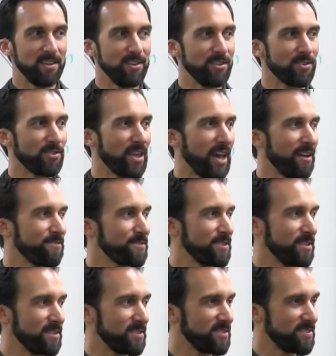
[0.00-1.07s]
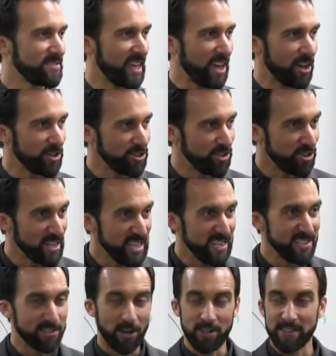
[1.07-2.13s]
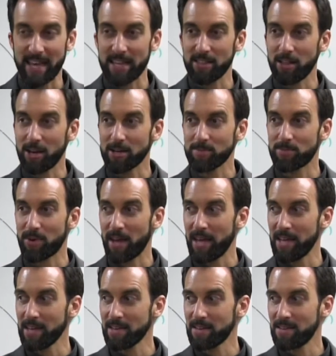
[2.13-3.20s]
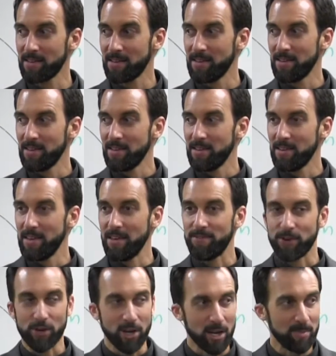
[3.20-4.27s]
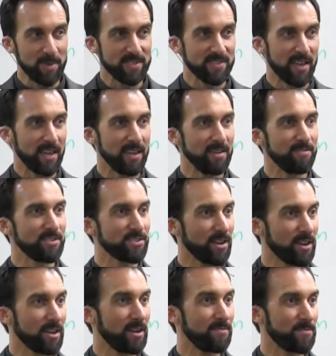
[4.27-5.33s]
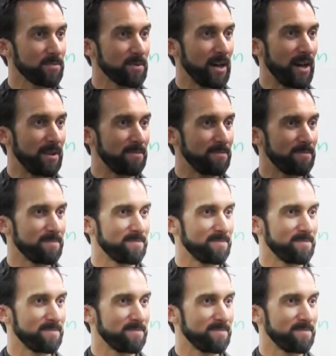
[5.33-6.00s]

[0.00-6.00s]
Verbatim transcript: You don't have to stay on your knees all night long praying. If you're going to be saved, it's going to come from God.